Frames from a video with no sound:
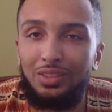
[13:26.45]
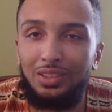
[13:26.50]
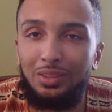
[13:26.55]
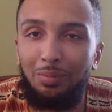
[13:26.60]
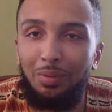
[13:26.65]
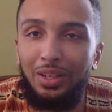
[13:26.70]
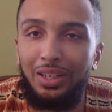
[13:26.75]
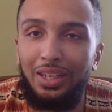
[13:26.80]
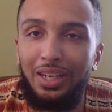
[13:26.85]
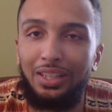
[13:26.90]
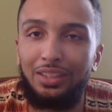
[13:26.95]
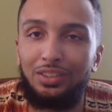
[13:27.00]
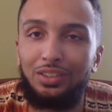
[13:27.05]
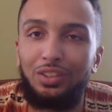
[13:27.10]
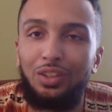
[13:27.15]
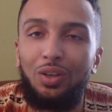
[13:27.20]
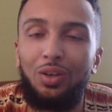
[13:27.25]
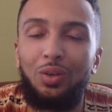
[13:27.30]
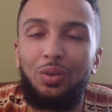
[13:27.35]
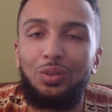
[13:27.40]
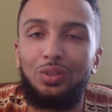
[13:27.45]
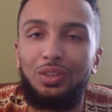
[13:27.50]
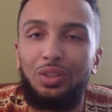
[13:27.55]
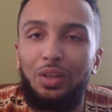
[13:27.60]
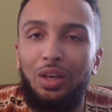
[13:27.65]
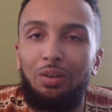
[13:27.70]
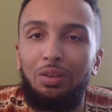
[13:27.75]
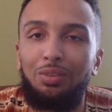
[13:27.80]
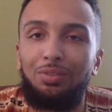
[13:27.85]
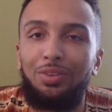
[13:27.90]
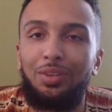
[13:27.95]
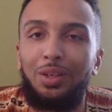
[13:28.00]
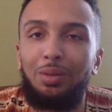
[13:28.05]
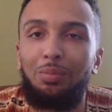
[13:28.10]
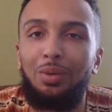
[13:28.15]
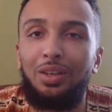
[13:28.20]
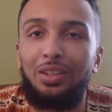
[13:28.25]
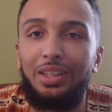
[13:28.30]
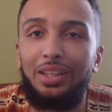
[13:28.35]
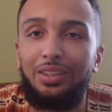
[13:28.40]
Somebody asked Jones how he felt
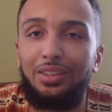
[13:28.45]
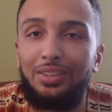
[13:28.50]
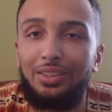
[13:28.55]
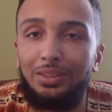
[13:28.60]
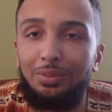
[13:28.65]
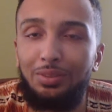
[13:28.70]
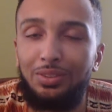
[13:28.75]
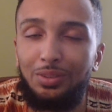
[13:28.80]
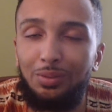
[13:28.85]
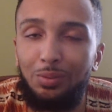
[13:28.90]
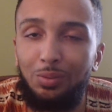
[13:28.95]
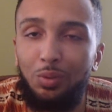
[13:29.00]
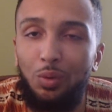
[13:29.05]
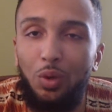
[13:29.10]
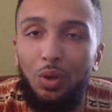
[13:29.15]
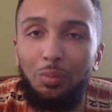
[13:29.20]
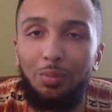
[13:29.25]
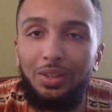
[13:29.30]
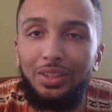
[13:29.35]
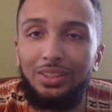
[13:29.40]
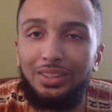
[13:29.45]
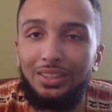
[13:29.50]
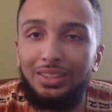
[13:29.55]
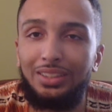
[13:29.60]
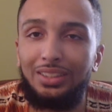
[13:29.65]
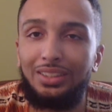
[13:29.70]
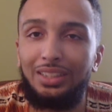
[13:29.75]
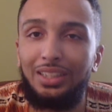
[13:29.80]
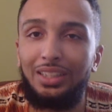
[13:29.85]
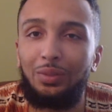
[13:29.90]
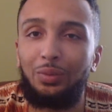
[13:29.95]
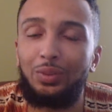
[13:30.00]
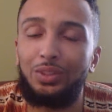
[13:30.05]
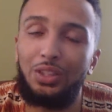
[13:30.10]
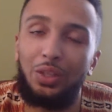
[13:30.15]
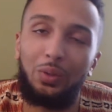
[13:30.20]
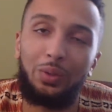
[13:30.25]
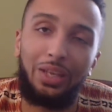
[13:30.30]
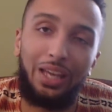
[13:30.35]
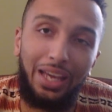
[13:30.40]
about Anthony Smith's performance, and he said it
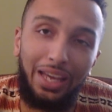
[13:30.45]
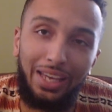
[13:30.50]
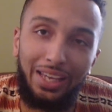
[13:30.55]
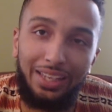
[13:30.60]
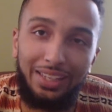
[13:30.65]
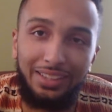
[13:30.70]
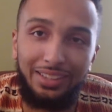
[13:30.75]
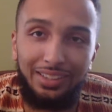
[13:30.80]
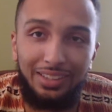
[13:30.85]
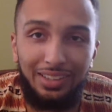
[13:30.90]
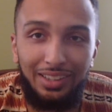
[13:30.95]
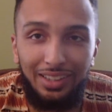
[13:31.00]
was okay.